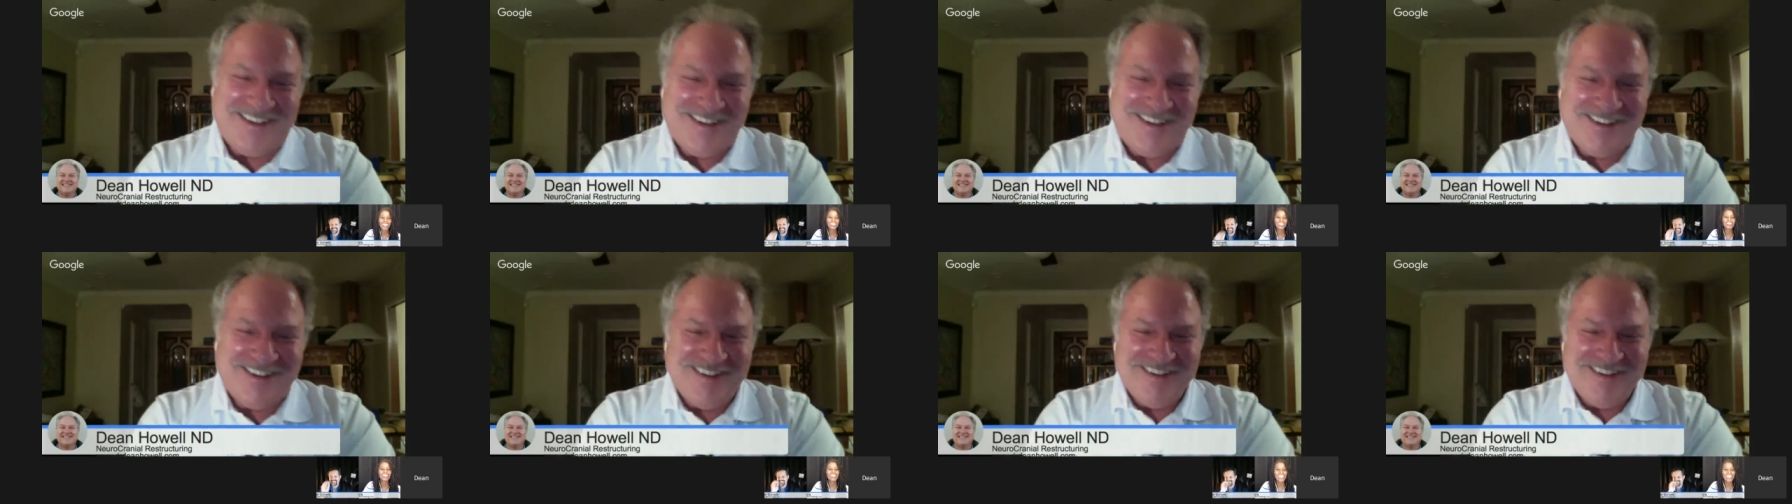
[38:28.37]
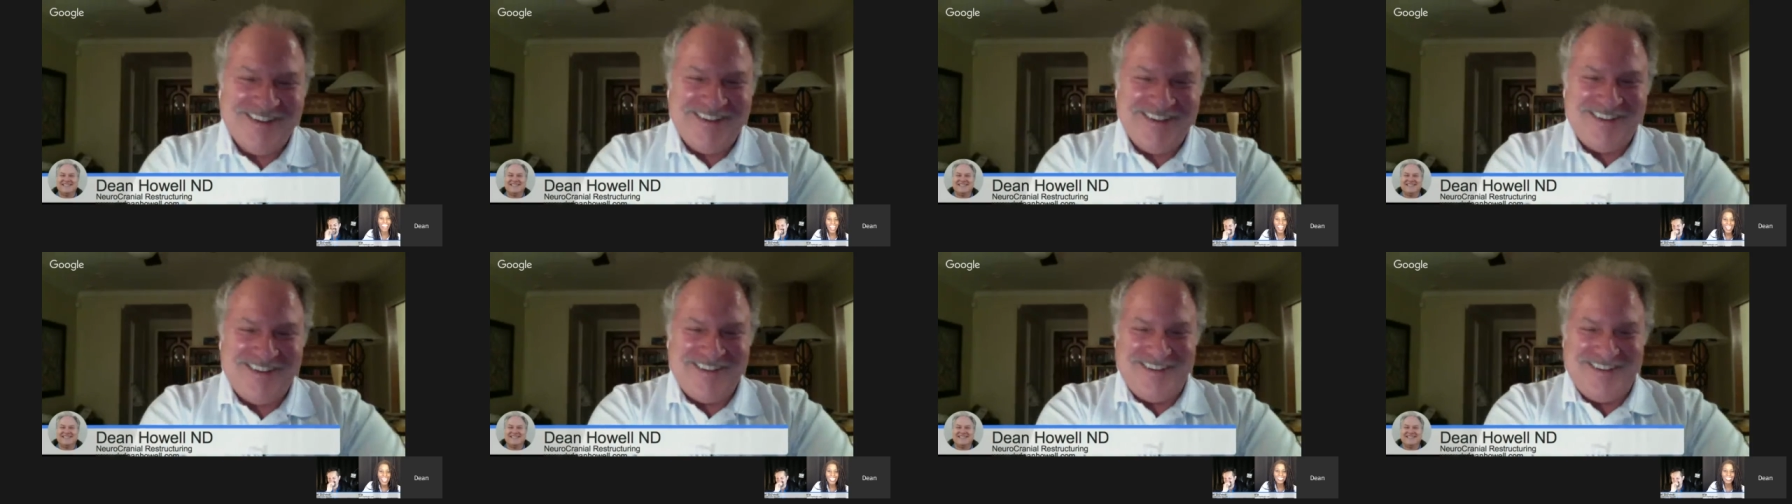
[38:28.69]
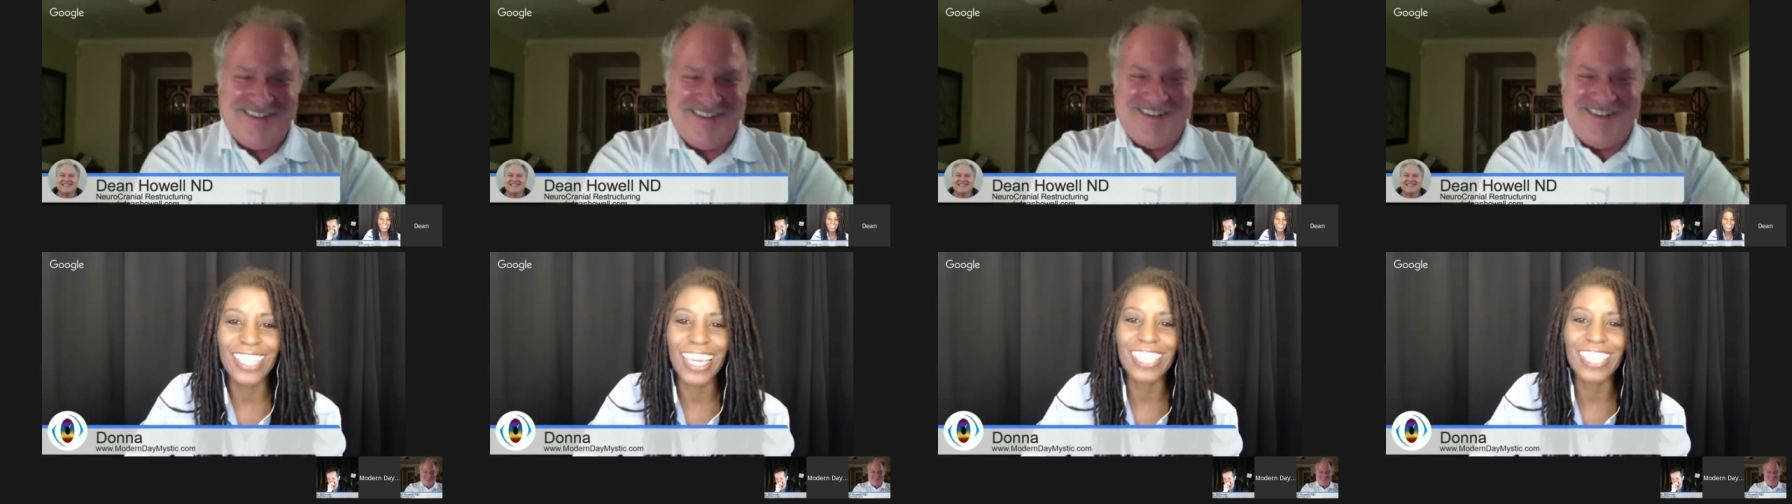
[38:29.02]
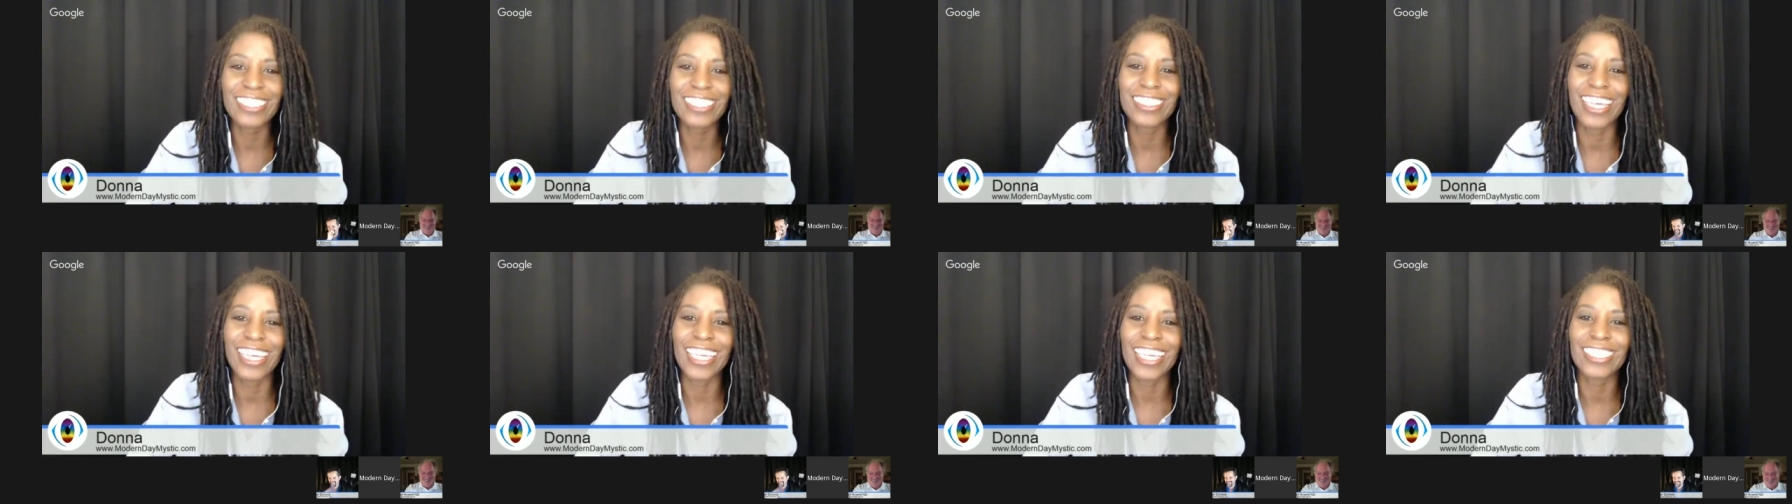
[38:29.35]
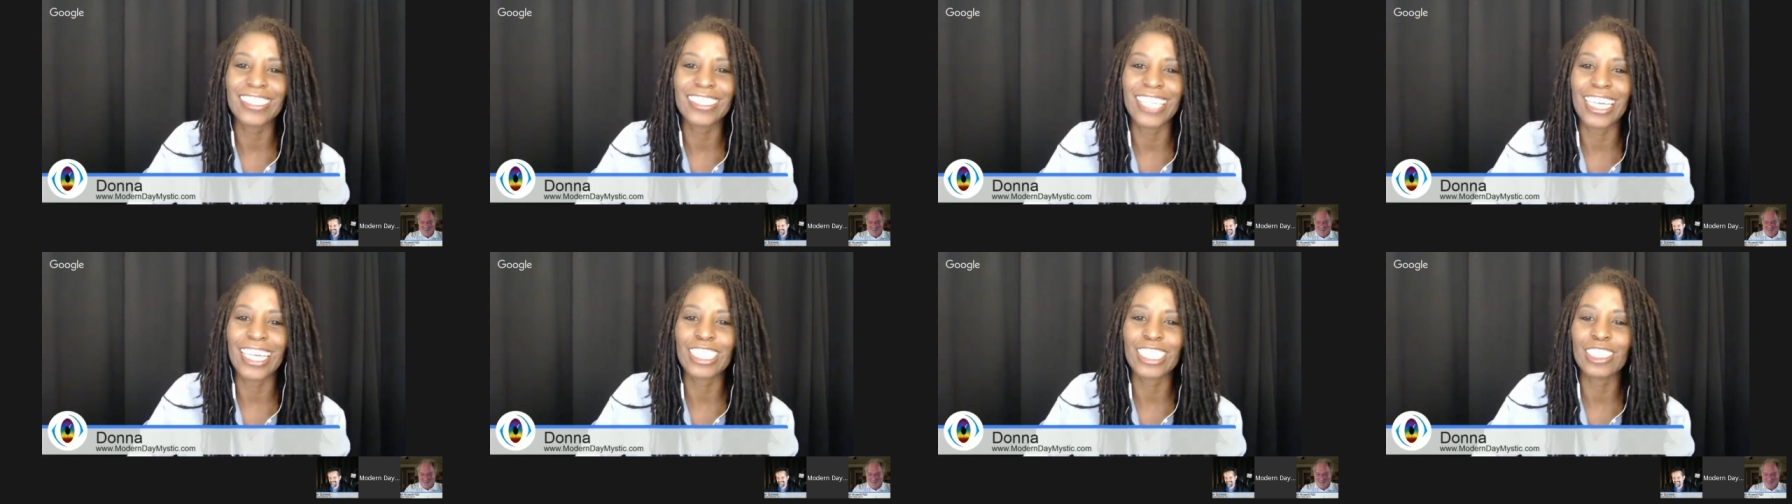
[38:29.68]
Nice, nice,
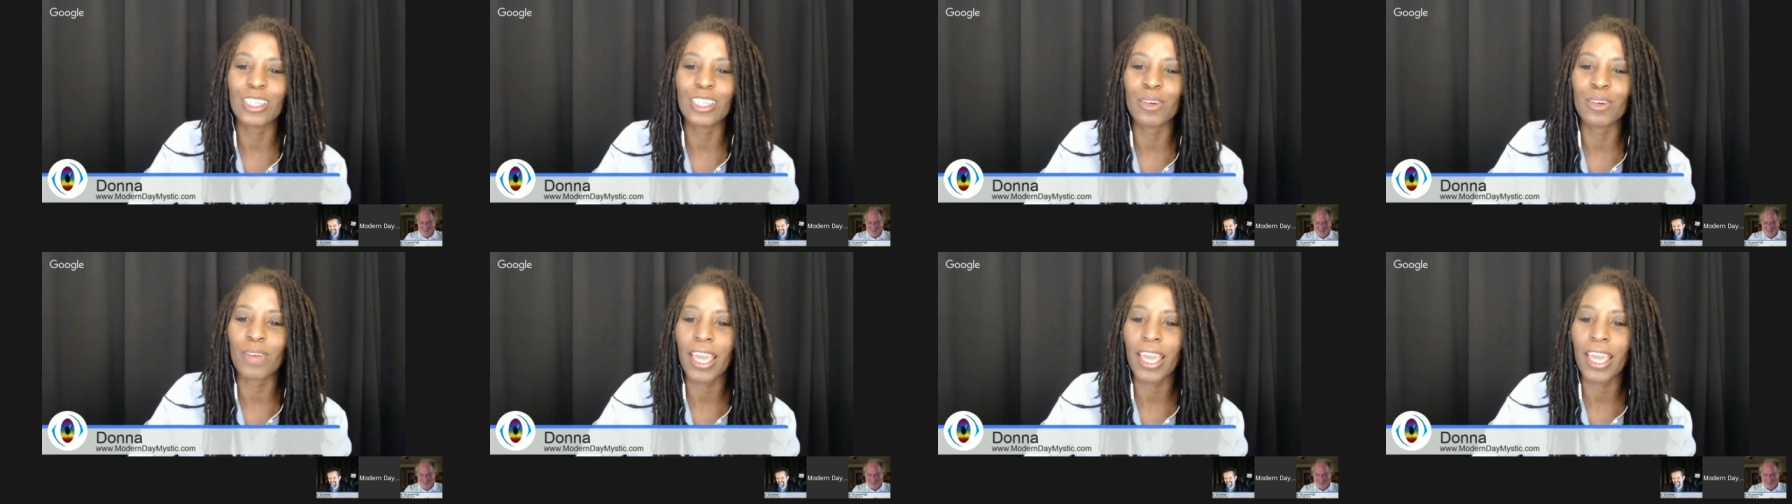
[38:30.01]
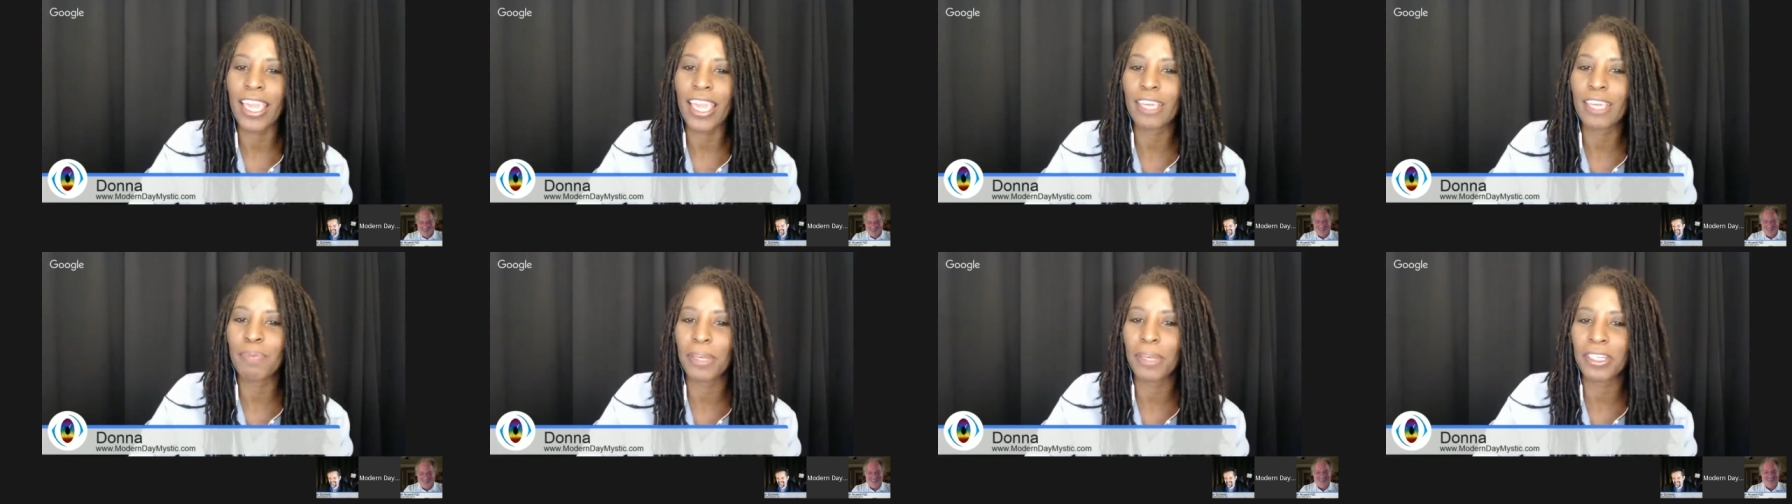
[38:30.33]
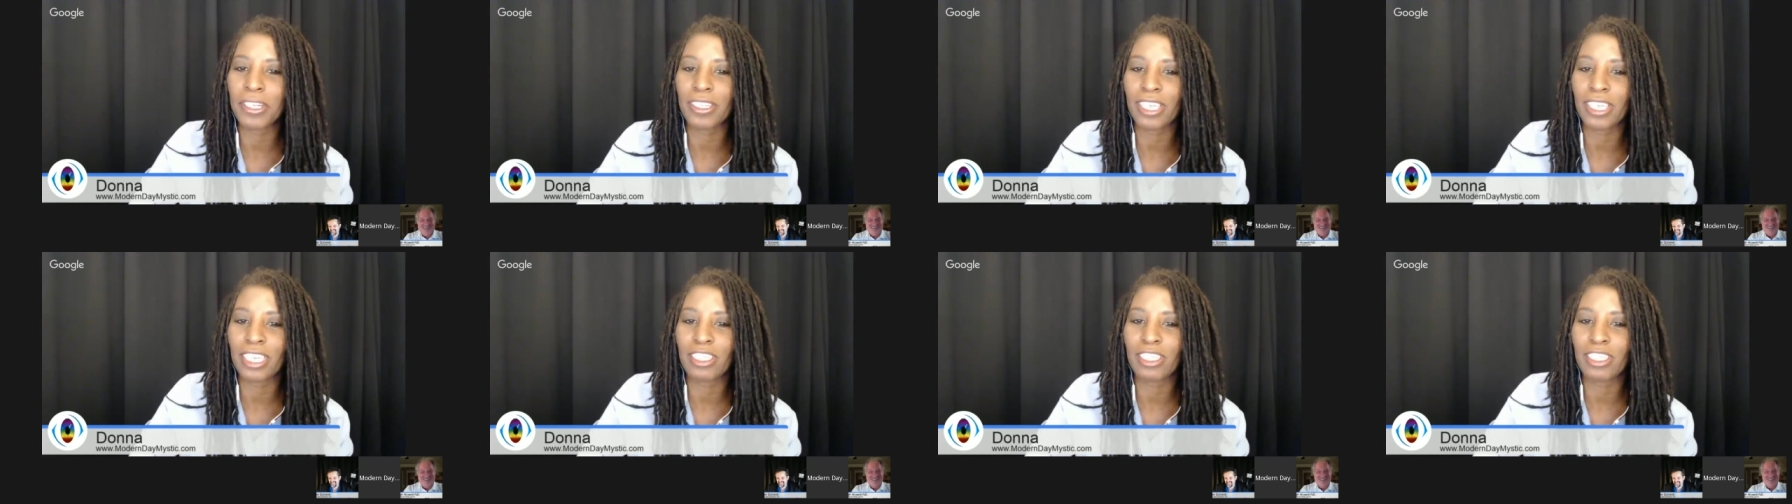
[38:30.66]
nice, nice. So, hey, Peter,